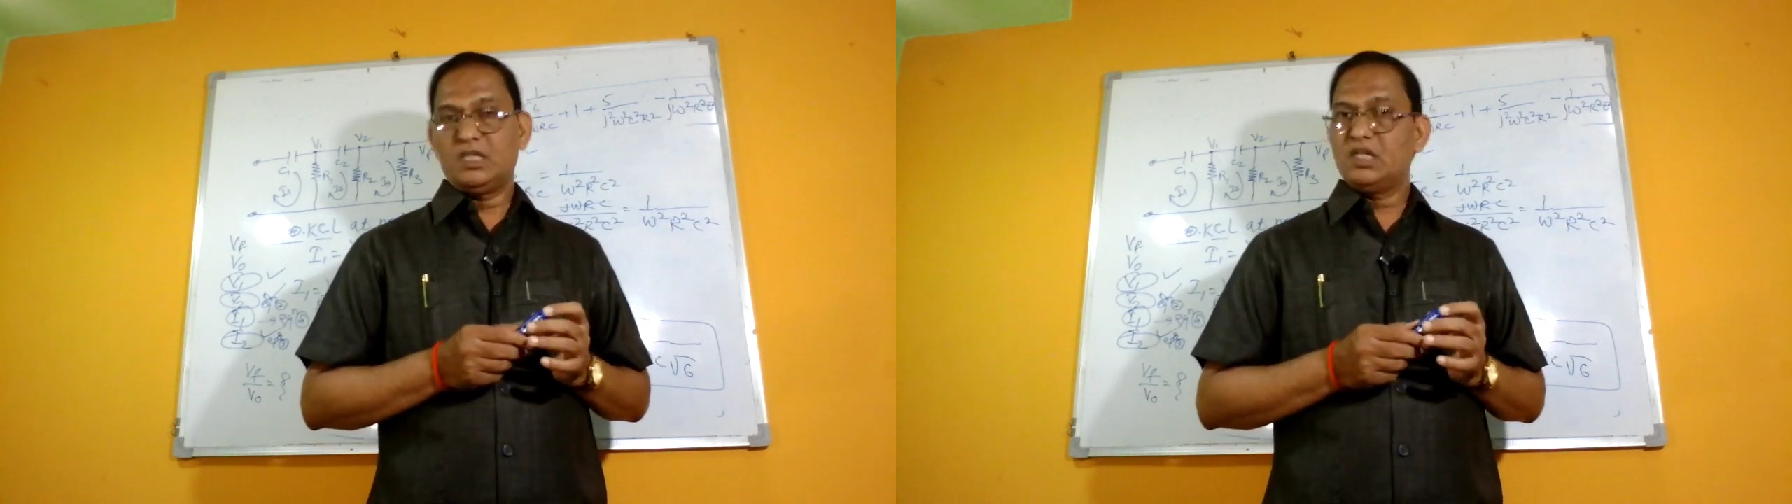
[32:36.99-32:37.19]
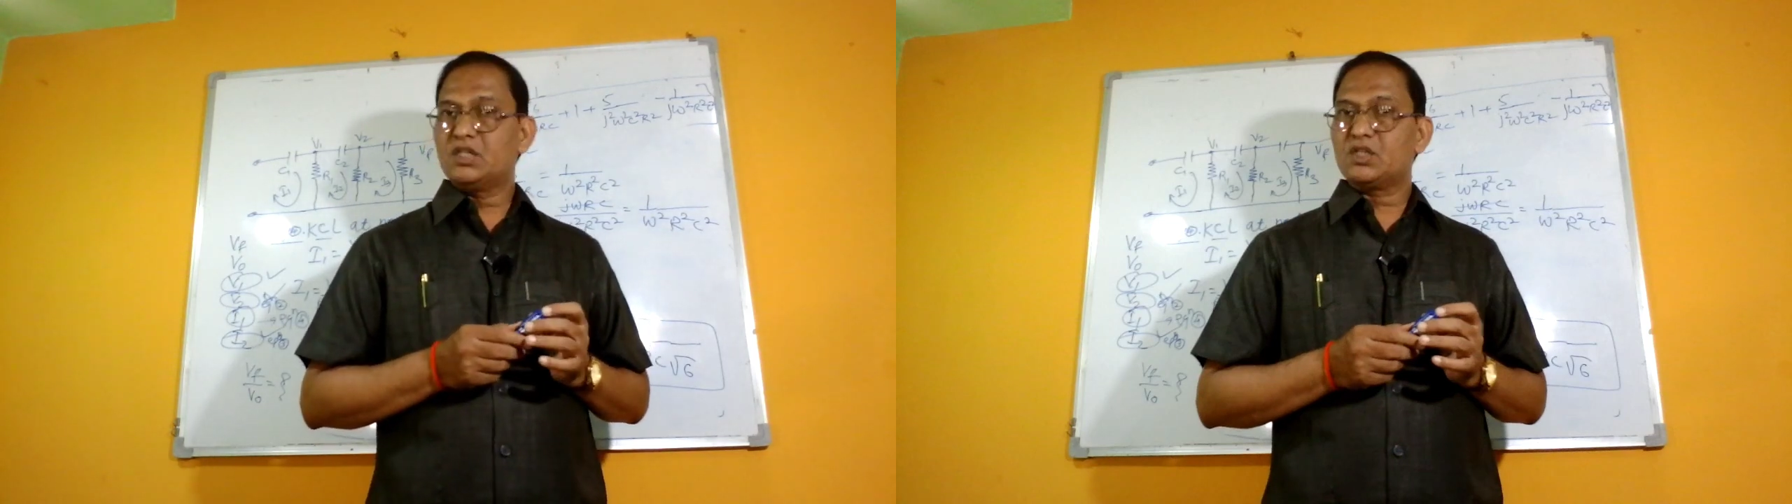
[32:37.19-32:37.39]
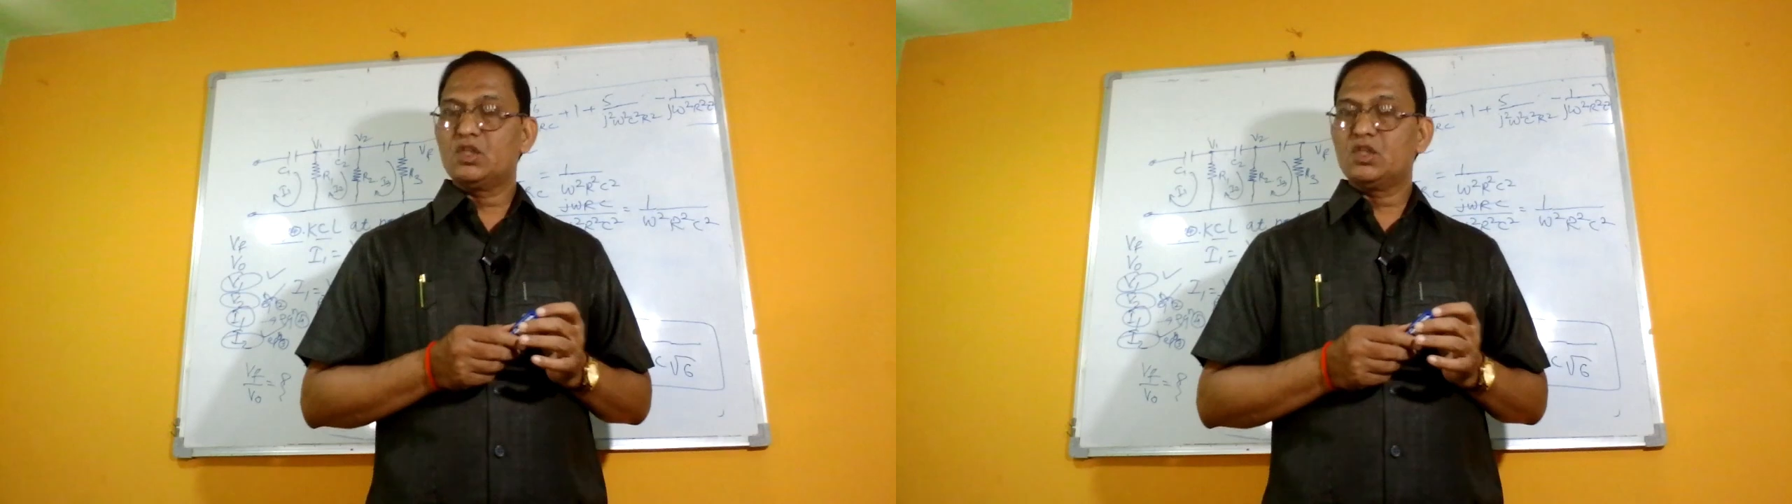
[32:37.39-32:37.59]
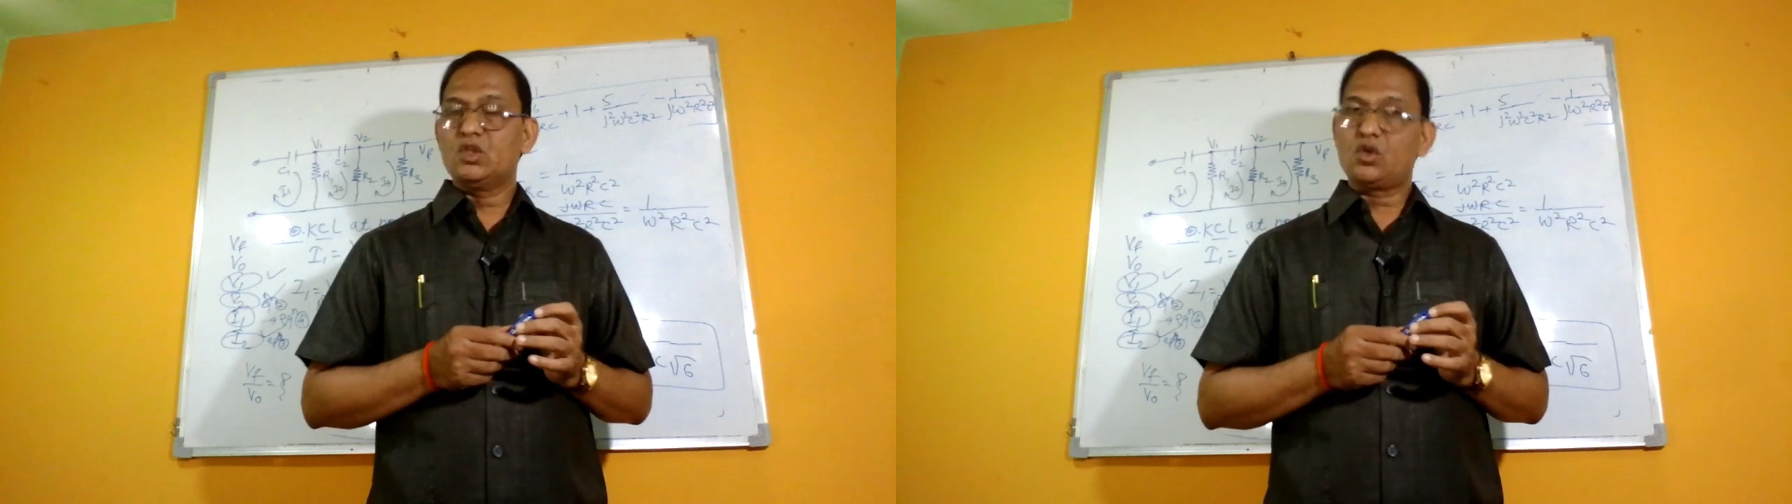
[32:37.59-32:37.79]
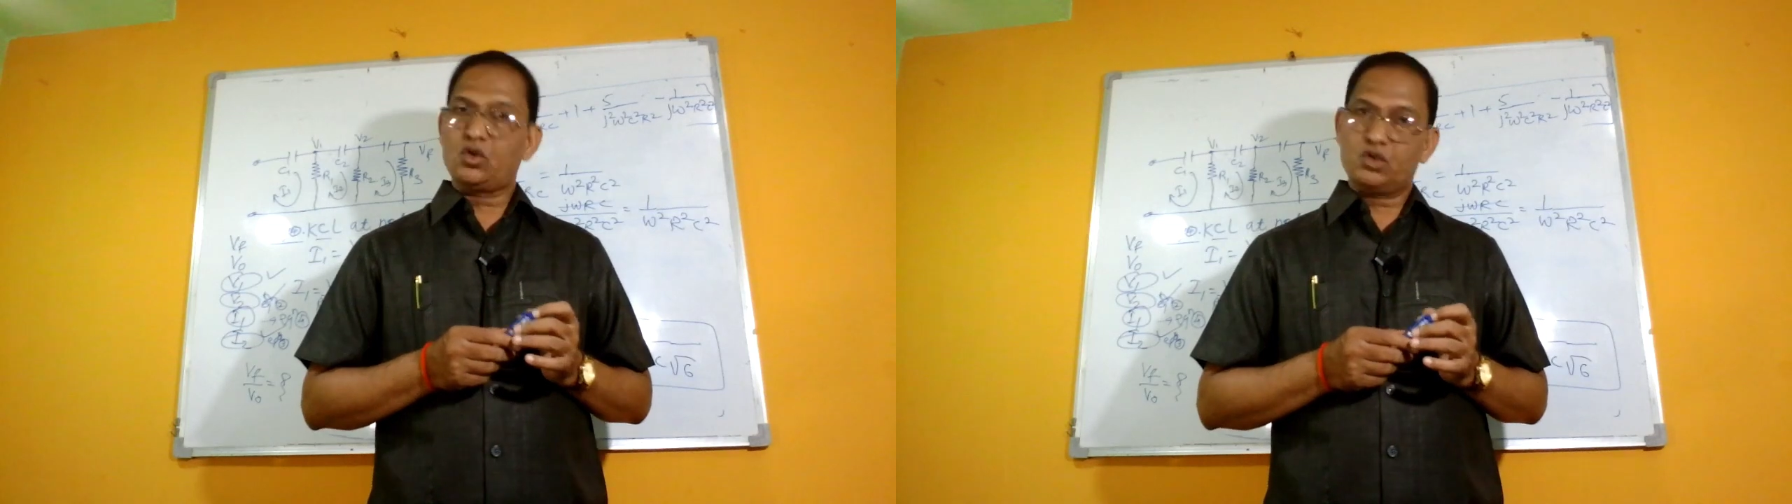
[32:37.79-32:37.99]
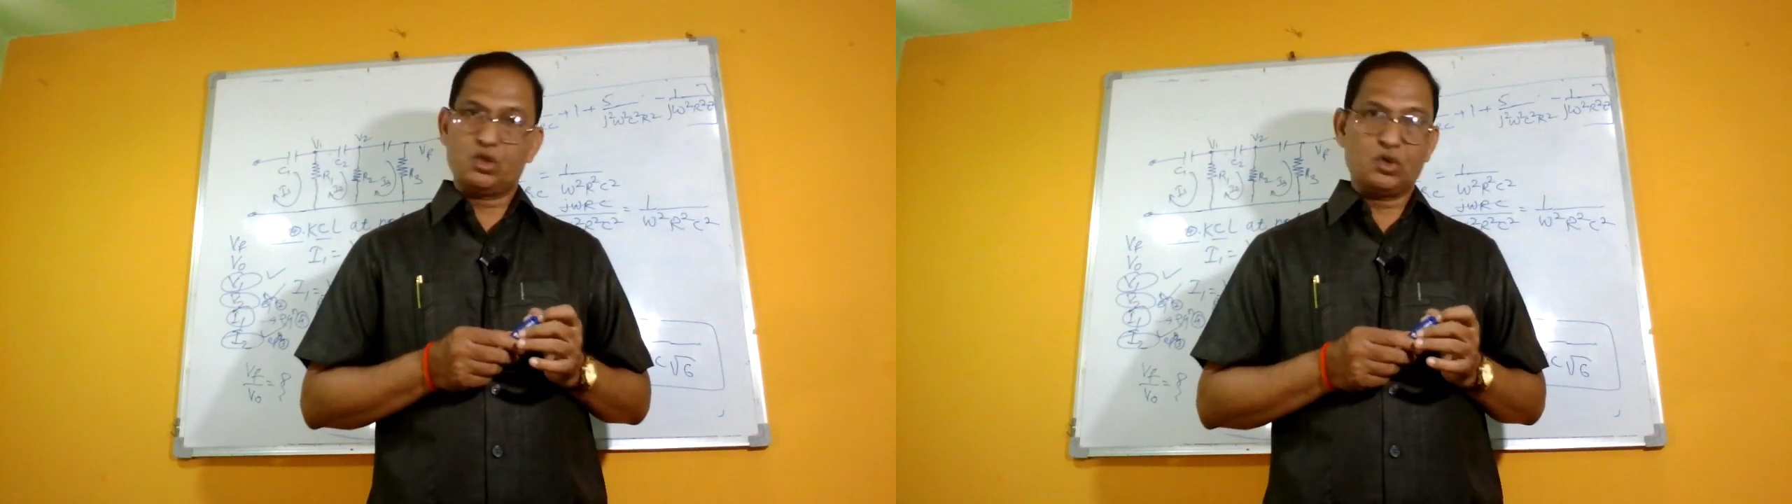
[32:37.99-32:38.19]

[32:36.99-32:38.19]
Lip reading: is not